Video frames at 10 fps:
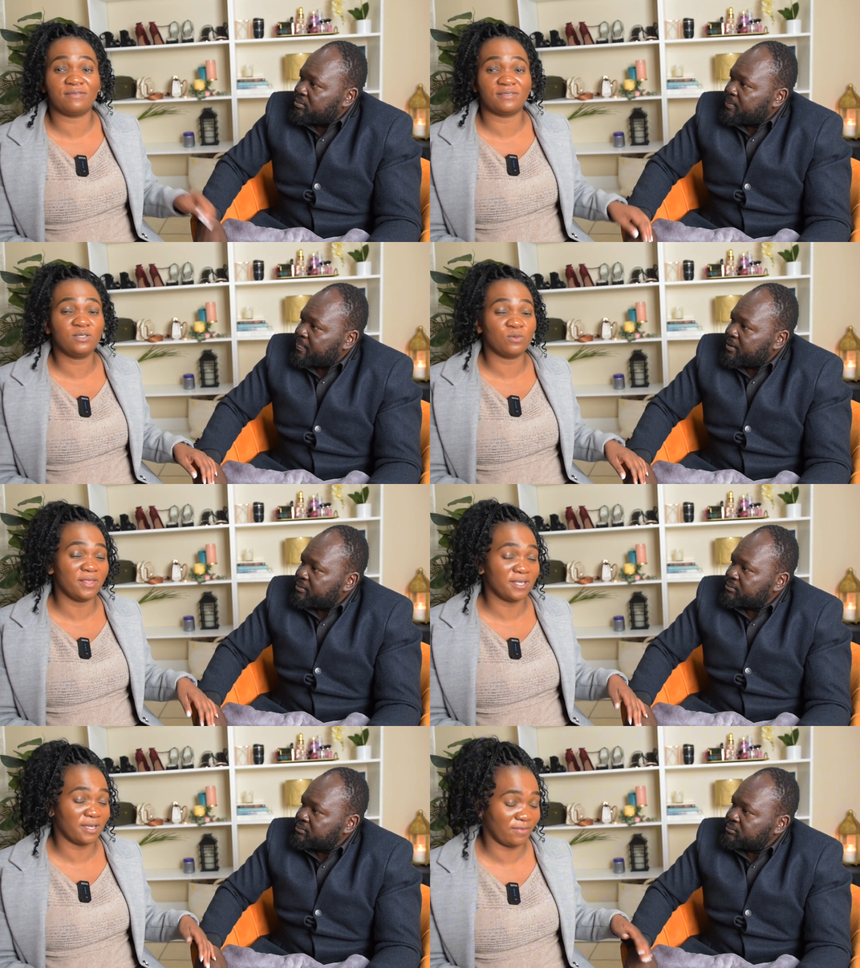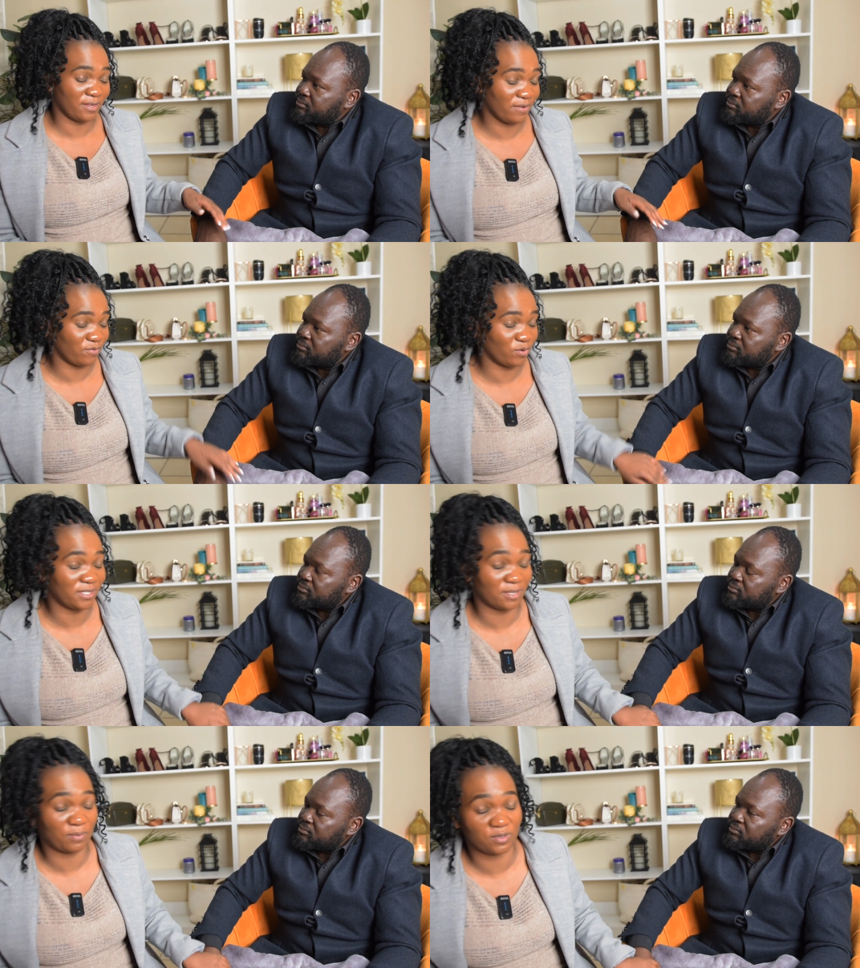Speaker 1: I've seen one thing that I've
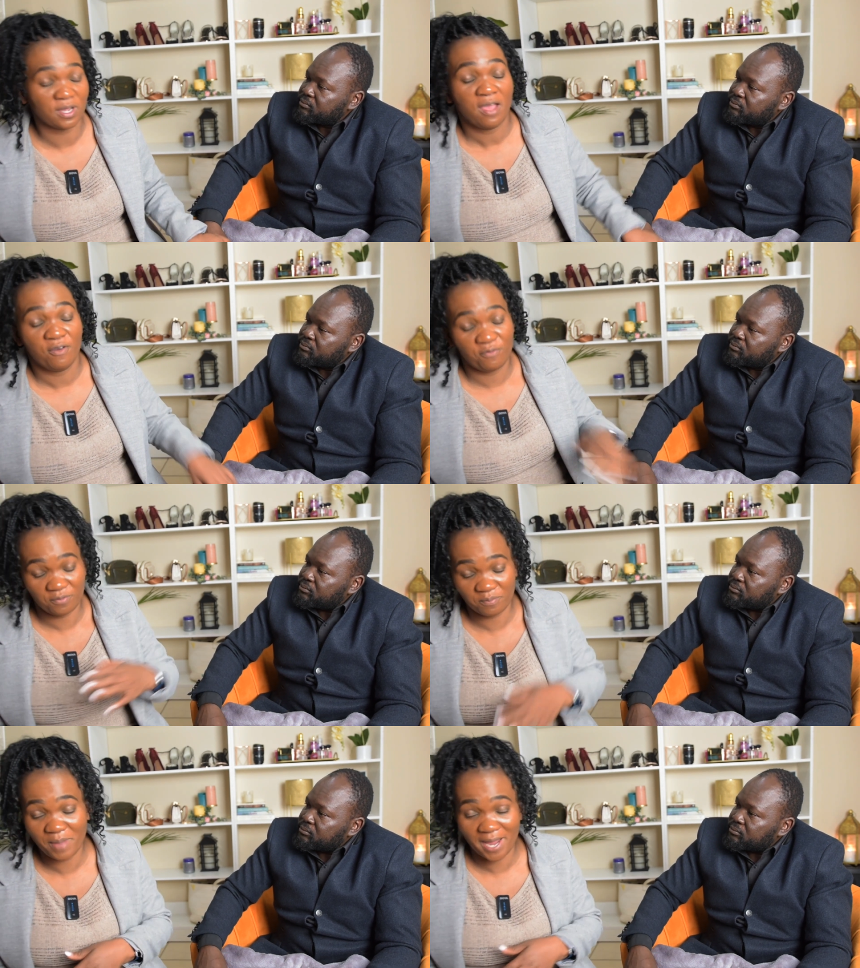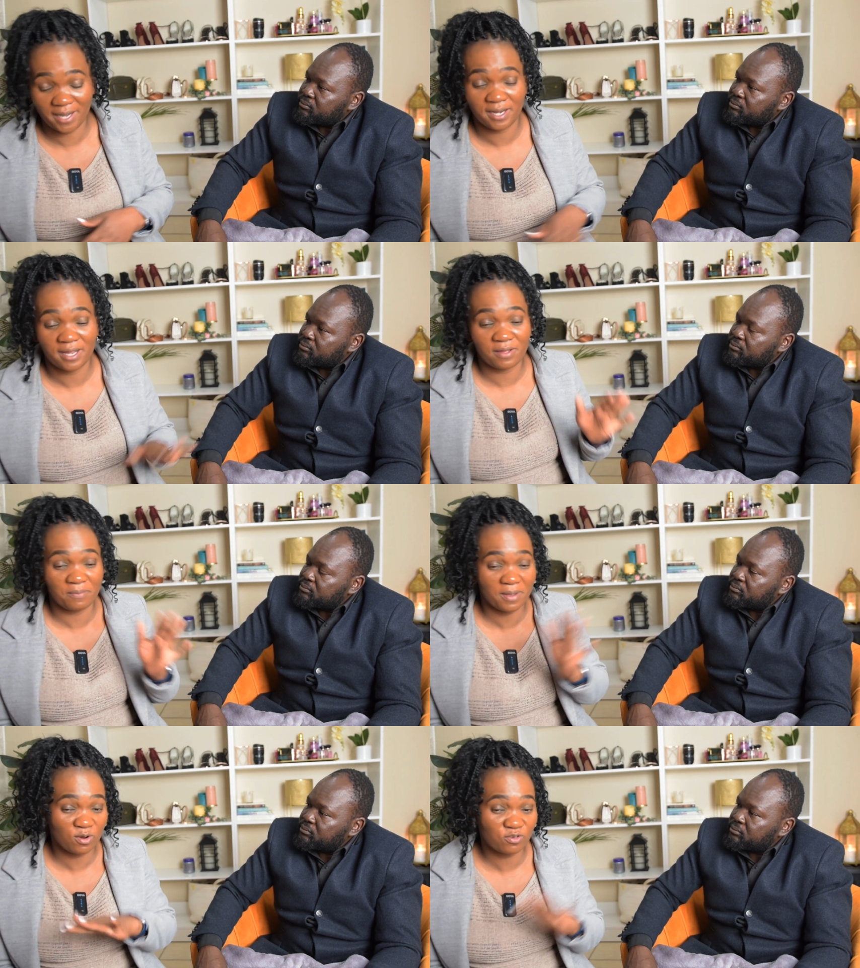noticed about men,
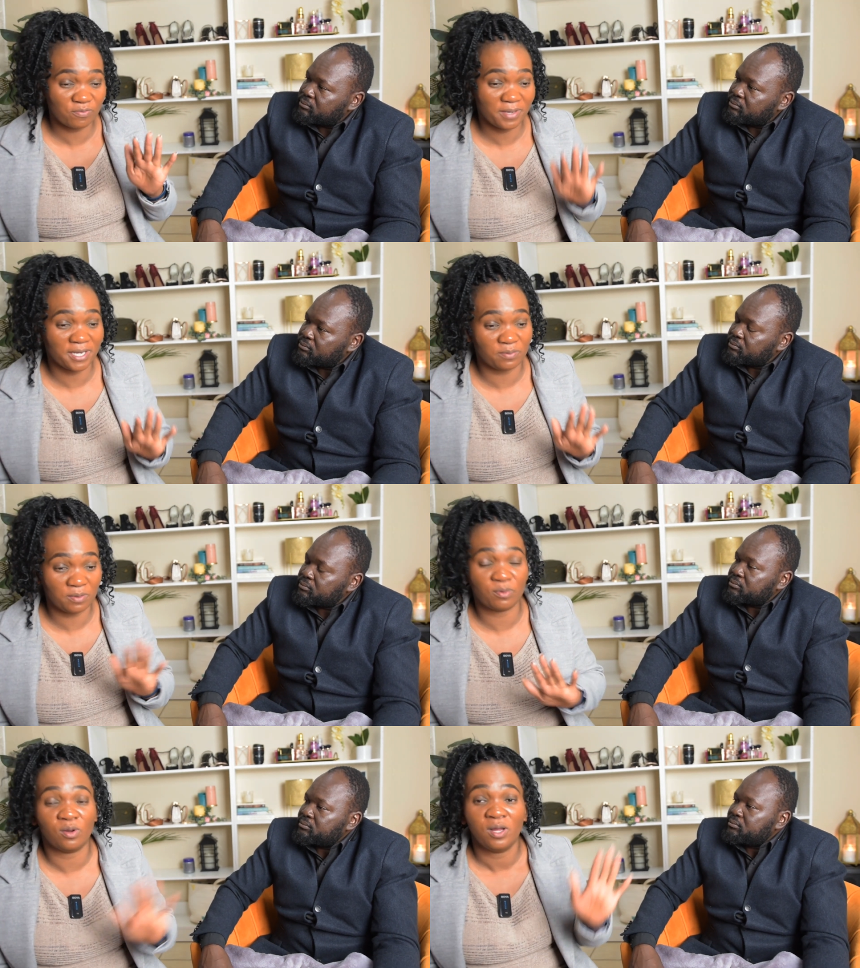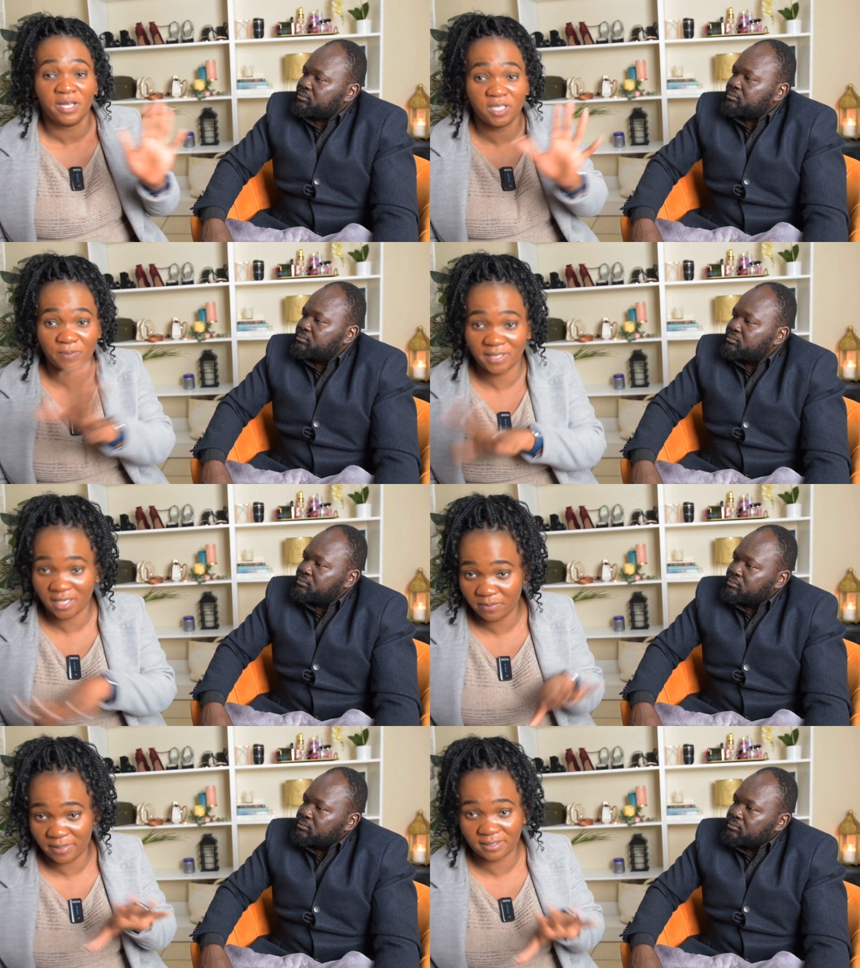um, a lot of married people,
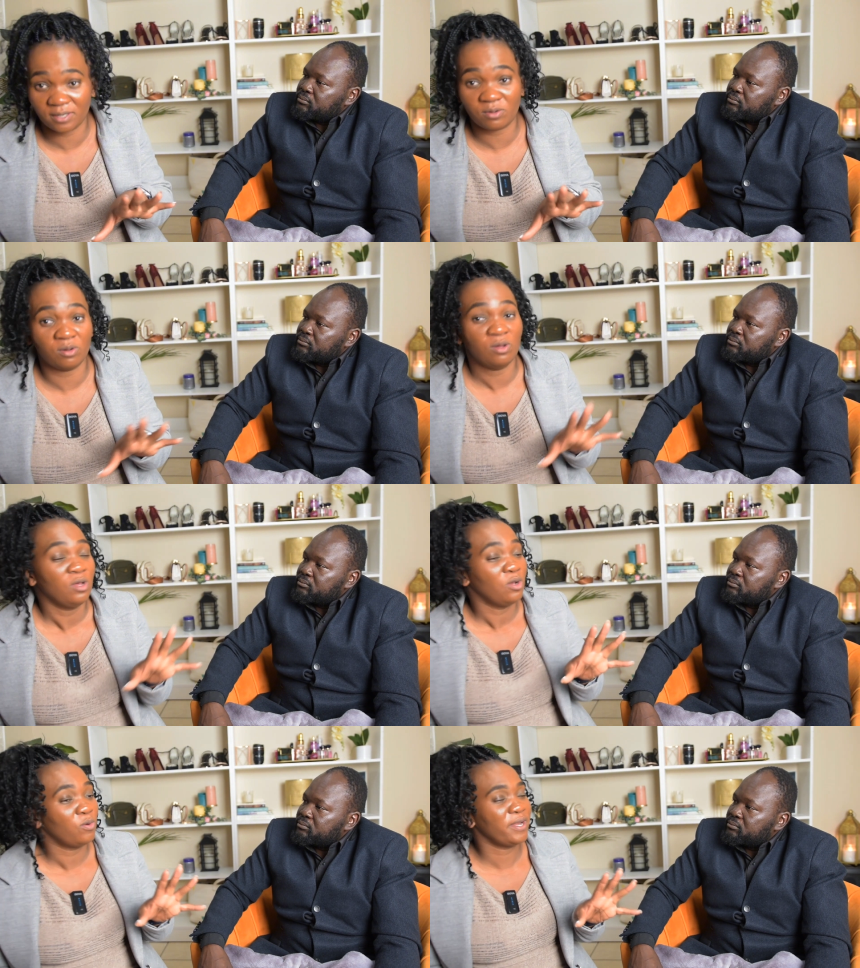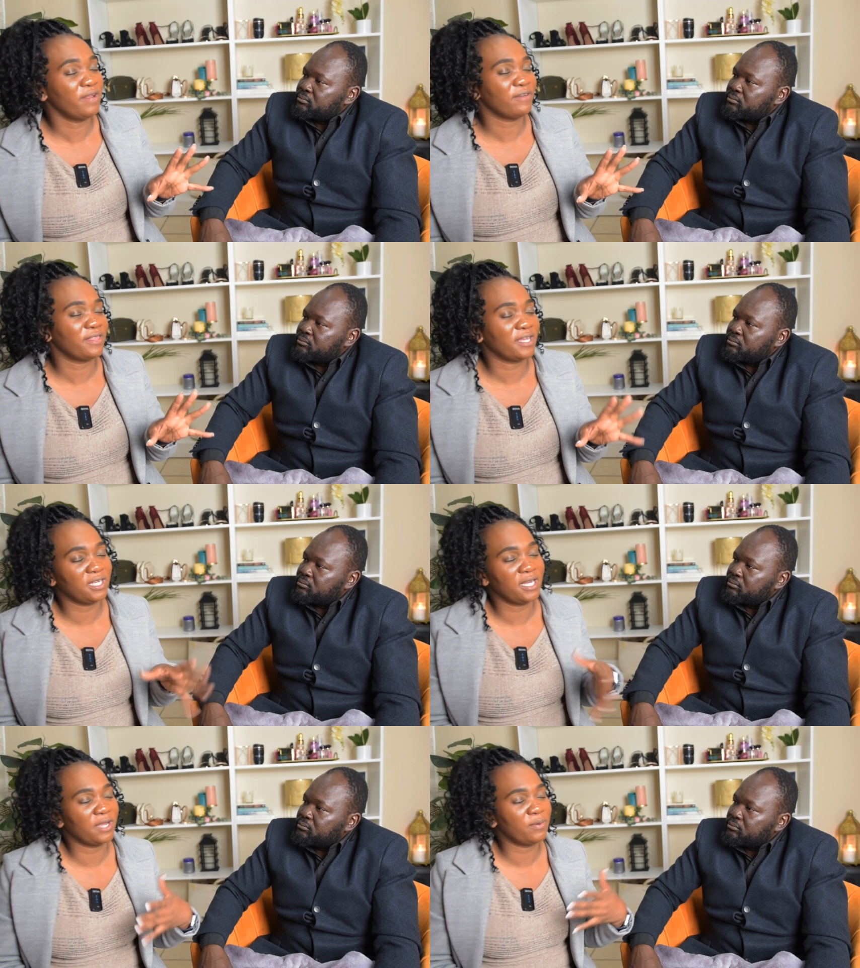especially in my circle, whenever
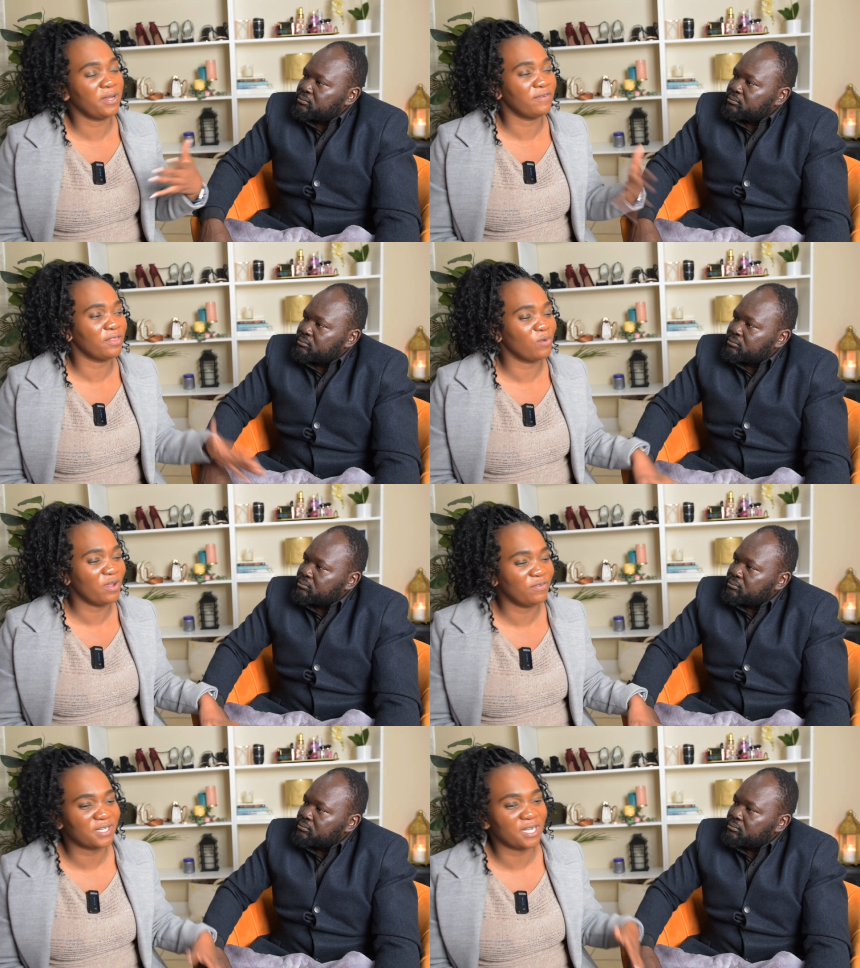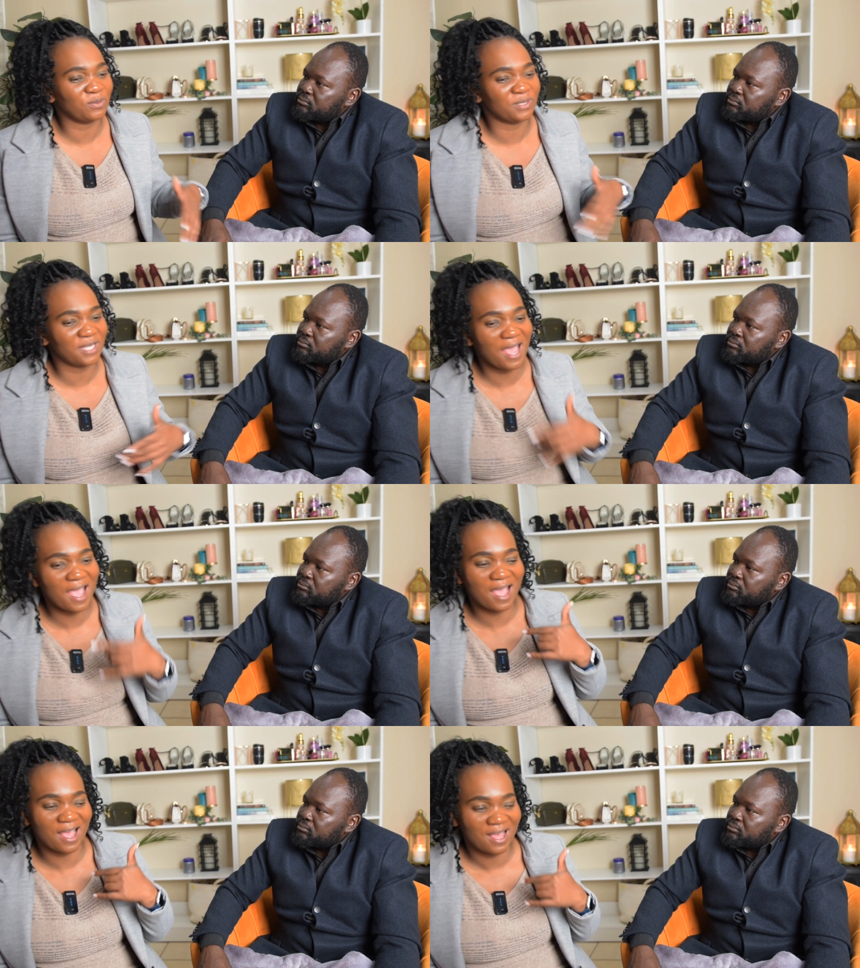they like, whenever the wife tries to say,
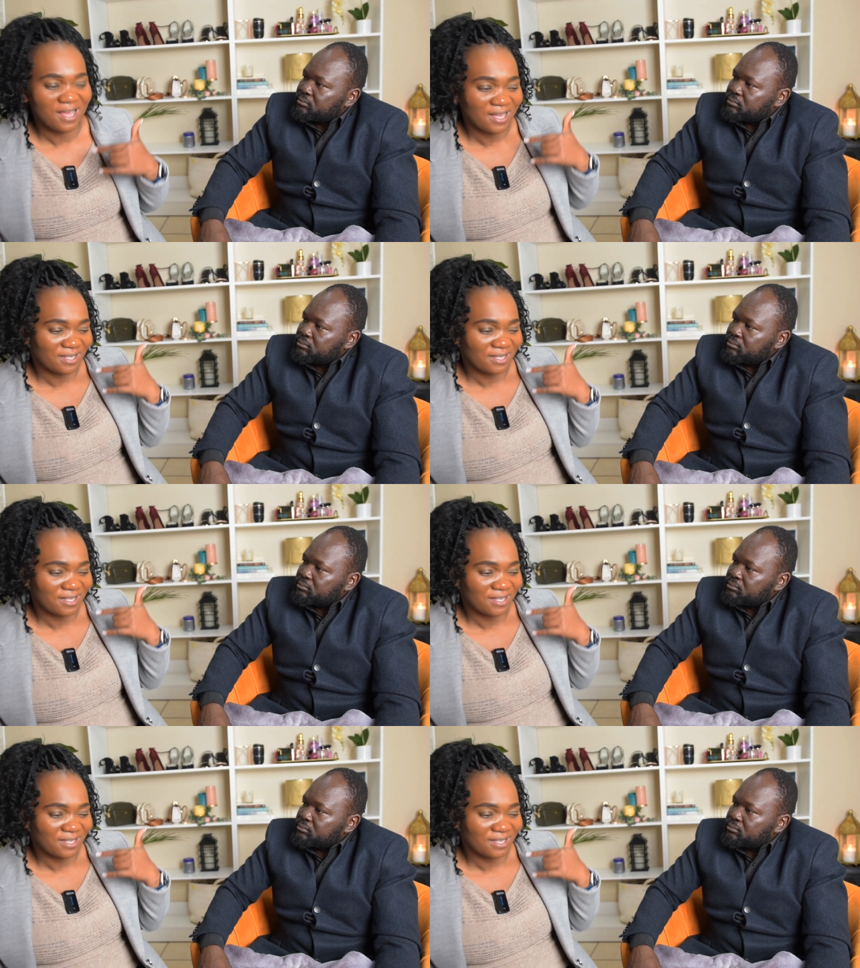ah,